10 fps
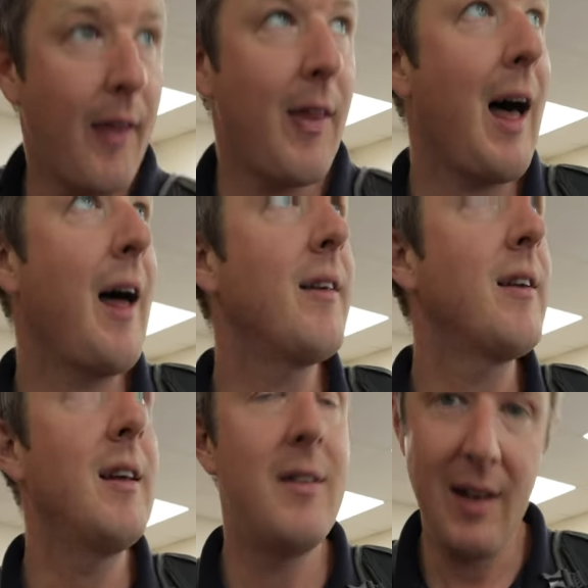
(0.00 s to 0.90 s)
And that
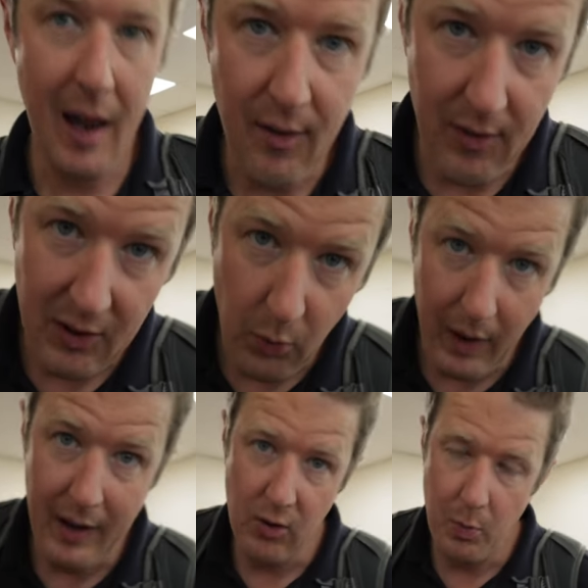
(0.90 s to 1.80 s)
is the end of this
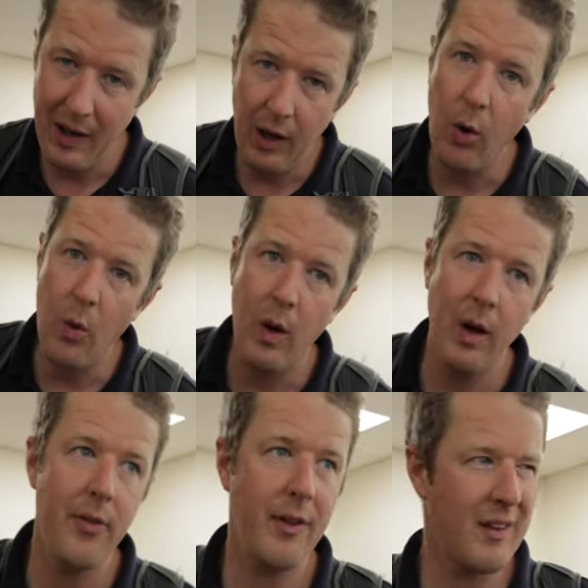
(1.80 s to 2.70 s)
week. It's been a long one,
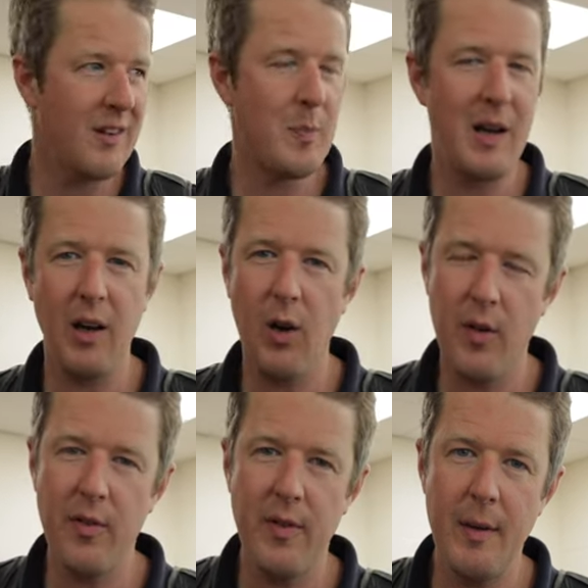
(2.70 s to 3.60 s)
I think. There's been a lot
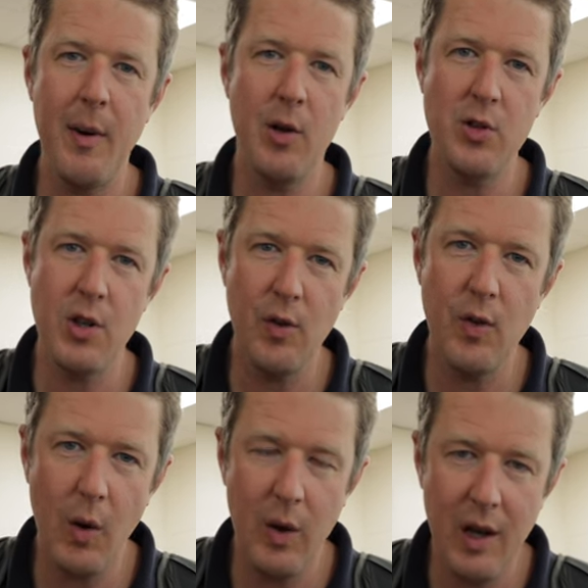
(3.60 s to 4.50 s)
of emotional
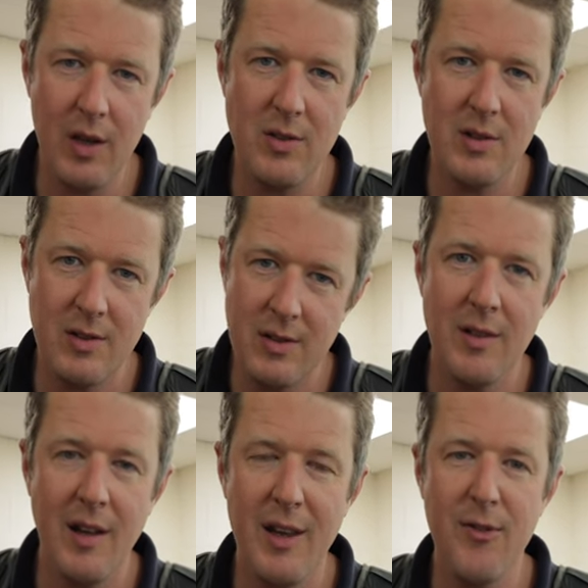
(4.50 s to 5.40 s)
roller coasters.
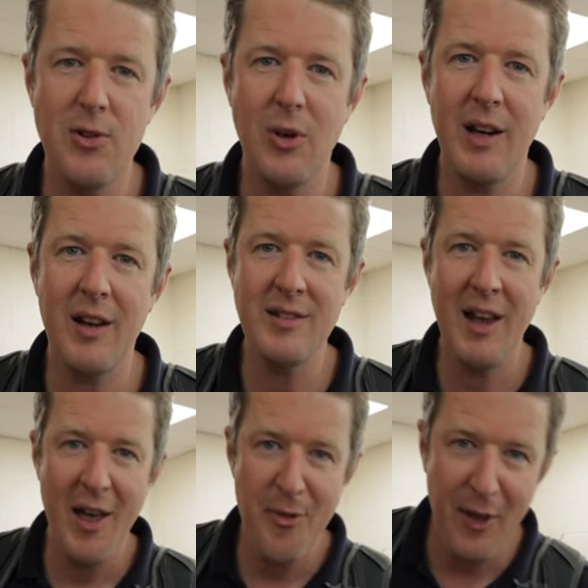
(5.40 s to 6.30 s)
Thank you for joining us.
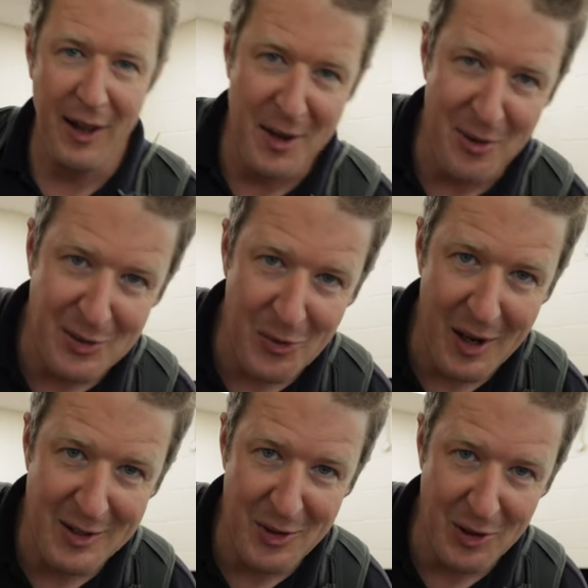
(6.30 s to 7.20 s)
Thank you as
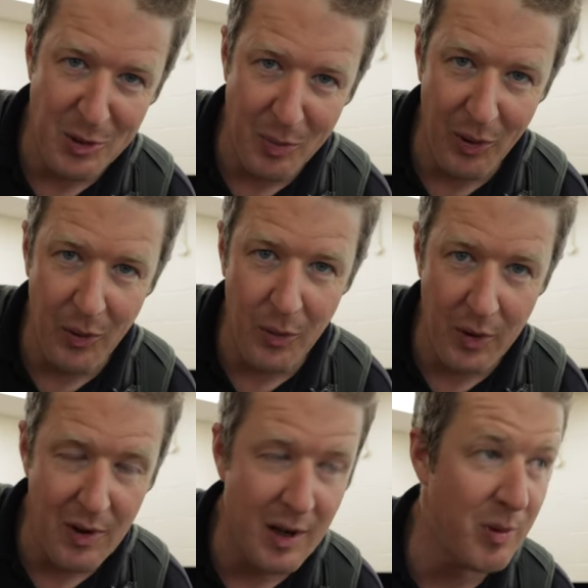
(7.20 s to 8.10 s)
always for your support. We
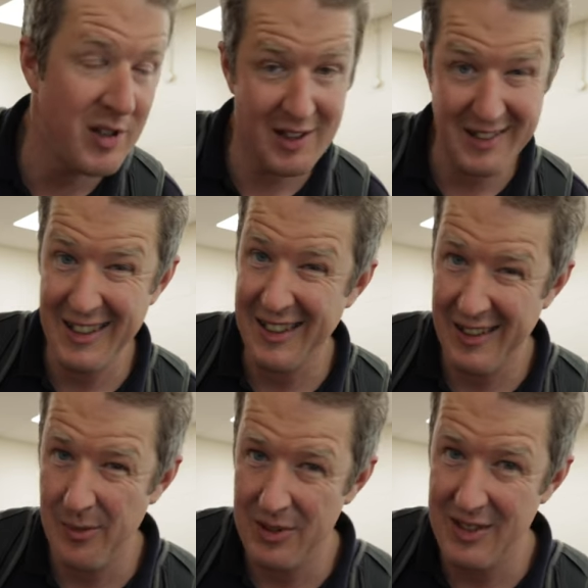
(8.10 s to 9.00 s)
really appreciate it.
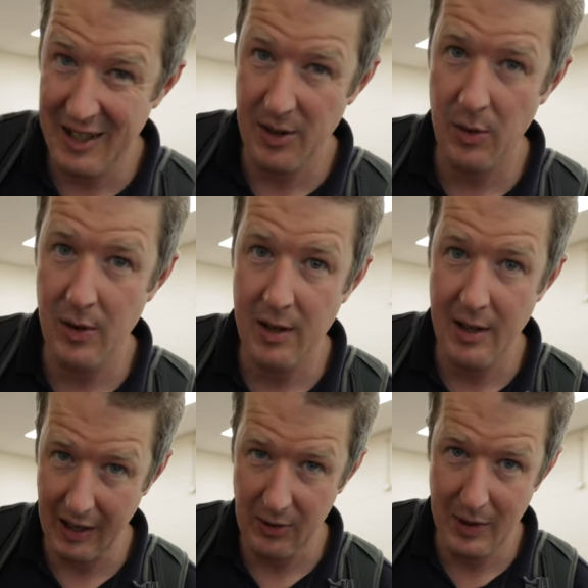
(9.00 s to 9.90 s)
And we'll see you
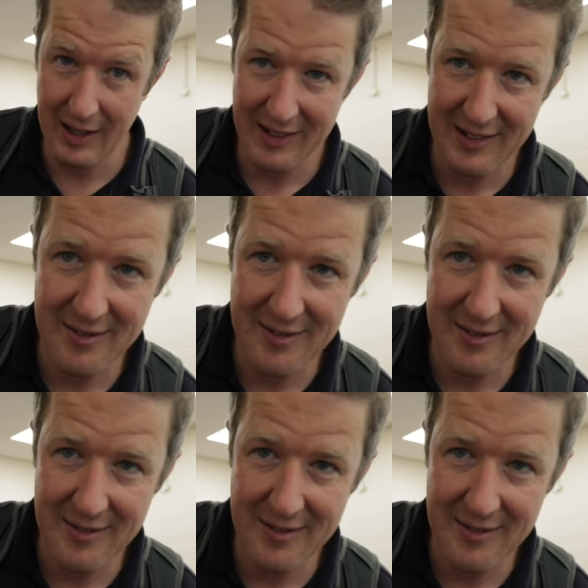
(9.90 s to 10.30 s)
next week.